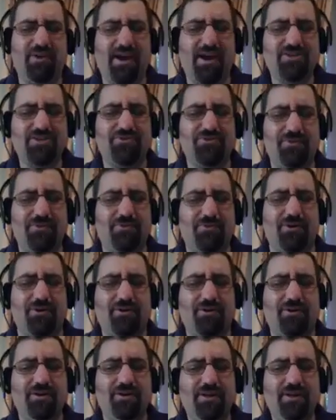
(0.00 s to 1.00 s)
actually
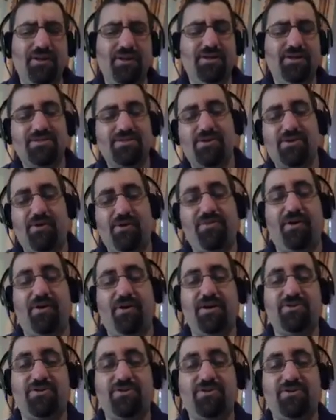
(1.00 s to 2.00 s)
work. So I thought
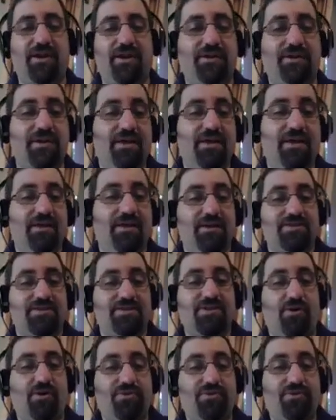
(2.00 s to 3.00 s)
I'd try it.
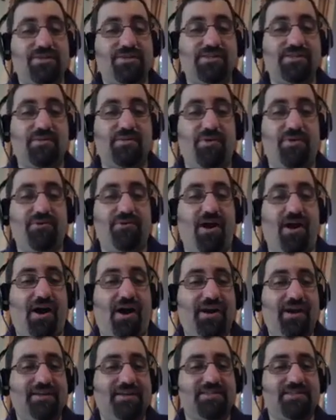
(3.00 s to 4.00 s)
So this is about
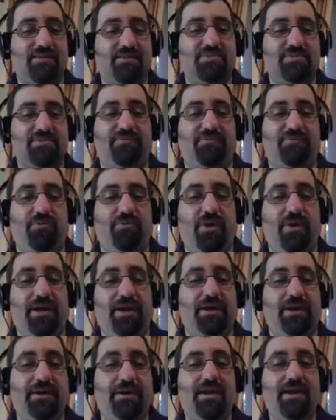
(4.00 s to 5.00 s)
hiding some stuff away.
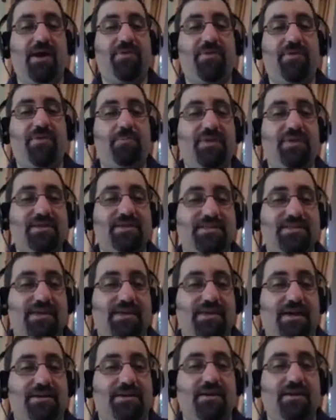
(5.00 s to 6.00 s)
Now, that being
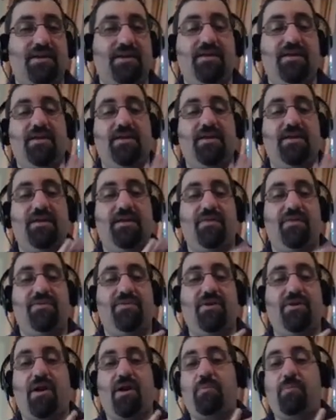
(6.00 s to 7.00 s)
said,
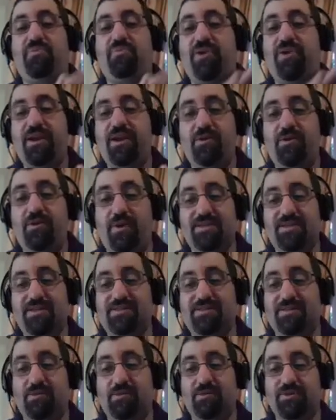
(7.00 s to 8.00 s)
there are plenty of ways
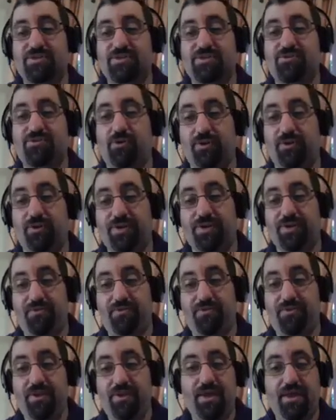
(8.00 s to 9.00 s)
to deal with the scroll of
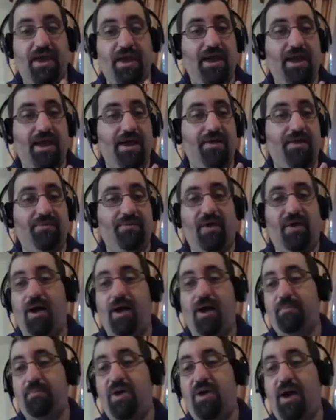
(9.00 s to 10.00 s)
death. And
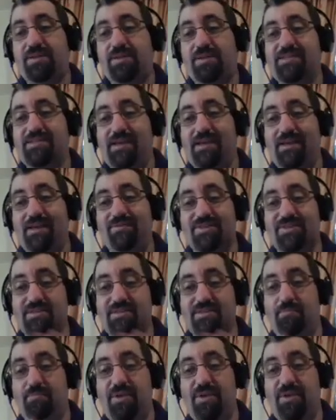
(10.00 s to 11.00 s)
I'm not saying this
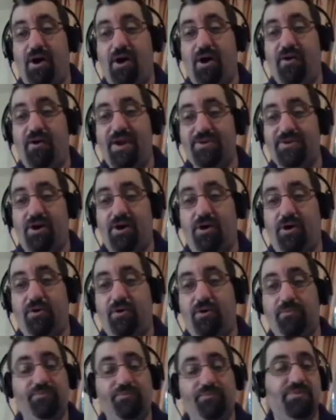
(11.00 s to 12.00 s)
is a be-all,
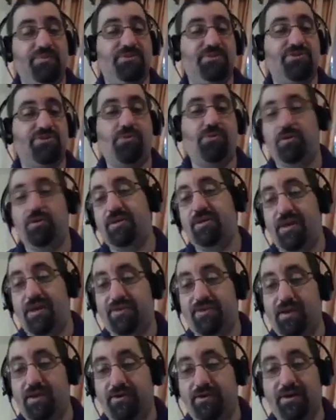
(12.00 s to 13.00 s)
end-all scroll of death
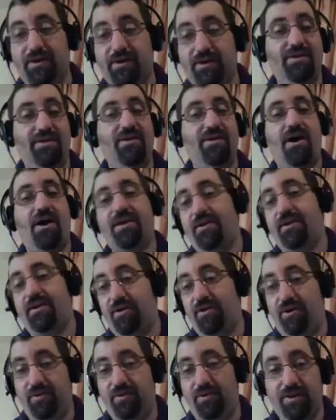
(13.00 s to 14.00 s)
killer. Not at
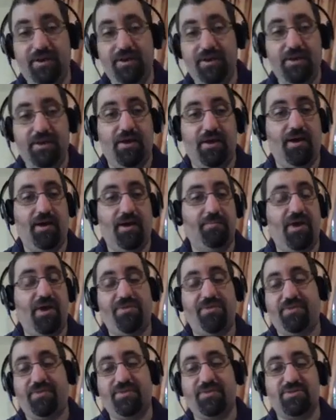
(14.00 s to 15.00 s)
all. I
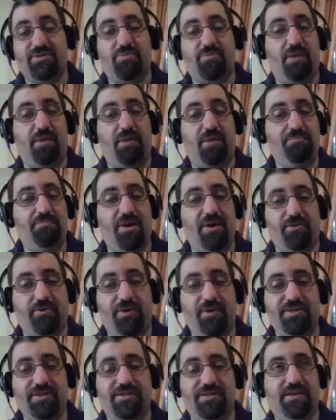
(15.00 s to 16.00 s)
think there's probably better
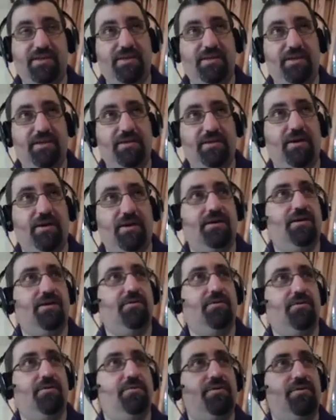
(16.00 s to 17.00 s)
ways.
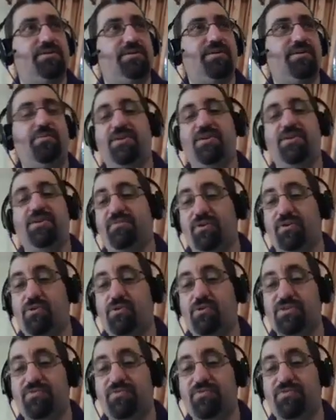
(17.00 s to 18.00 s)
Some of the different
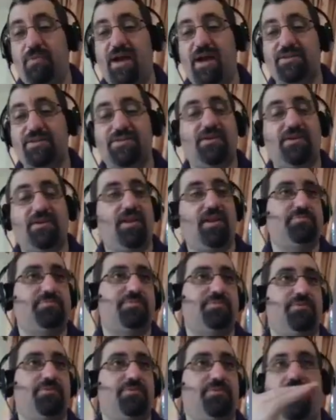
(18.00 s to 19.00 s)
course formats,
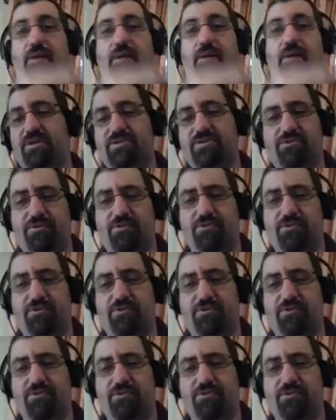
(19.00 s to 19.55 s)
collapsible topics,